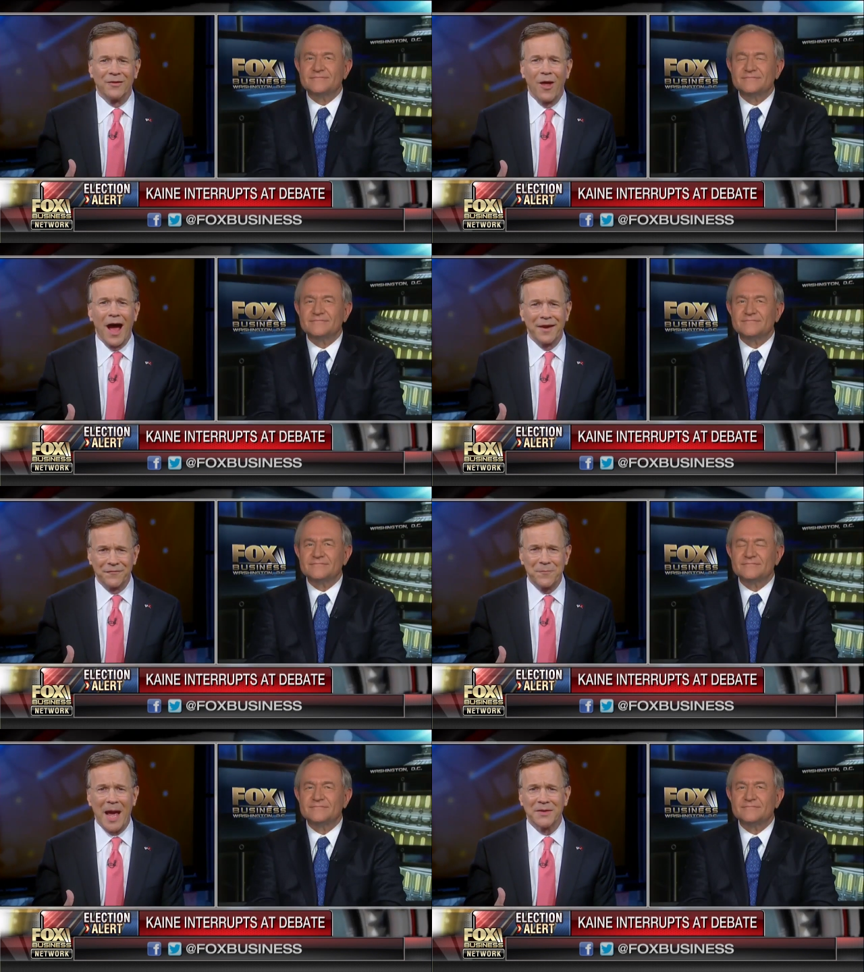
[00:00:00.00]
Speaker 1: a lot
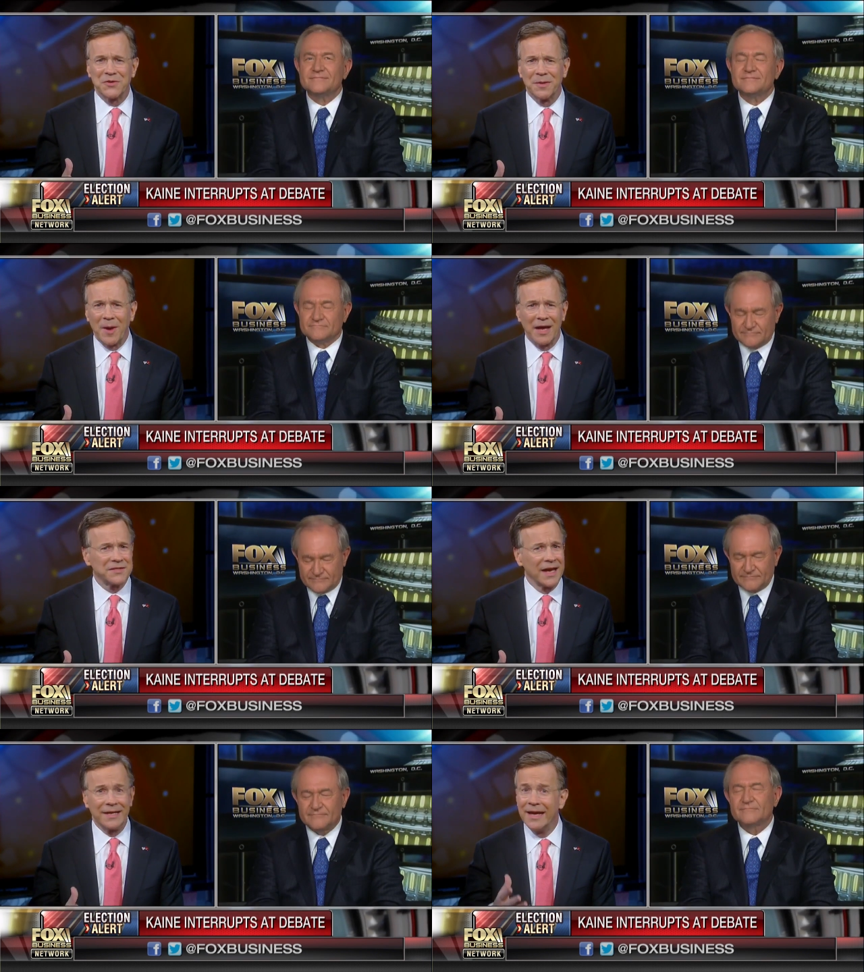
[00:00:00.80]
of pats on the
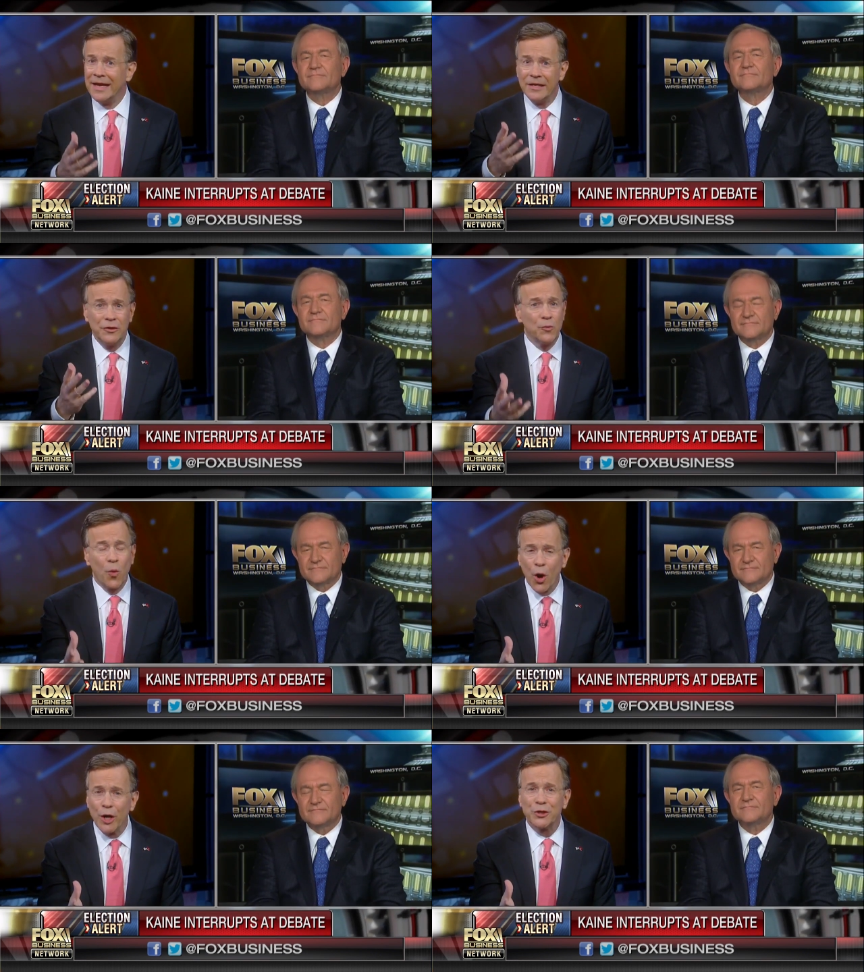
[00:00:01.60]
back saying you
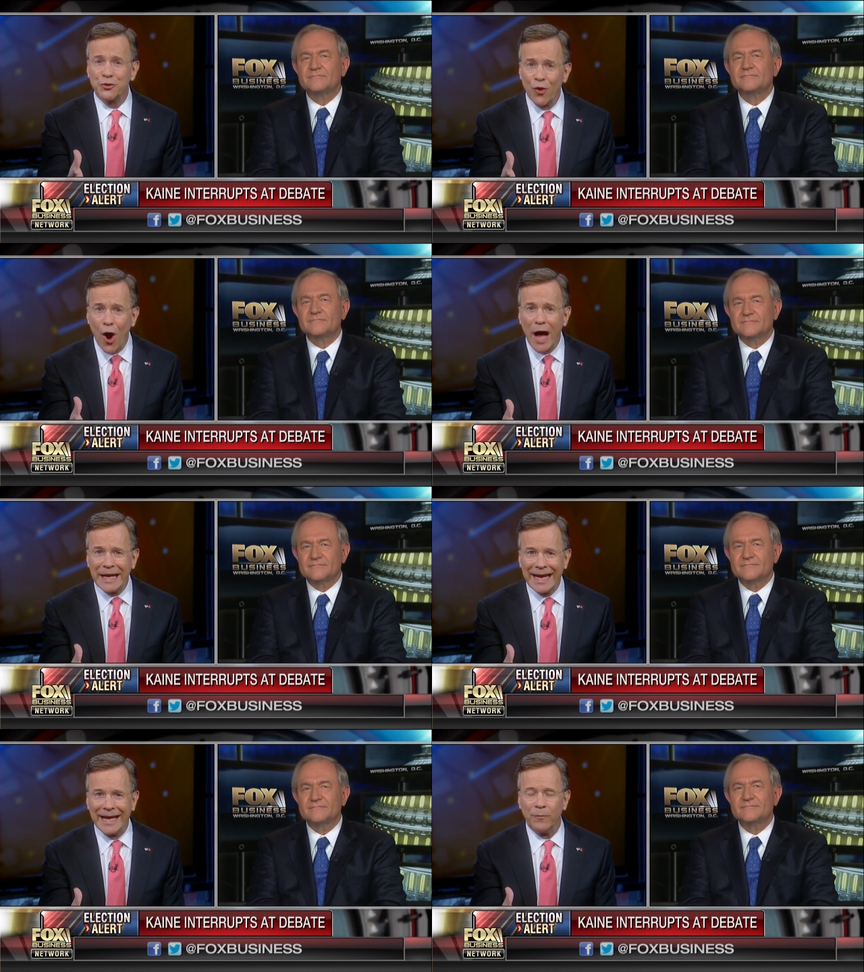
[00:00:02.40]
weren't
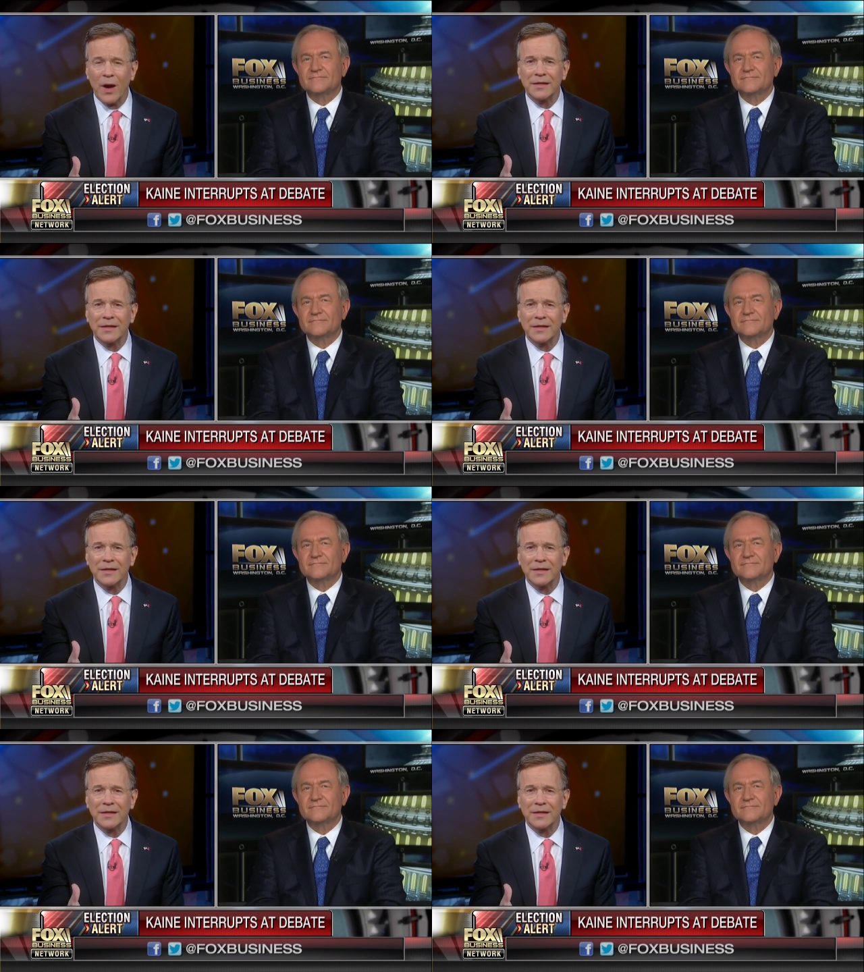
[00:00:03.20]
drawn in.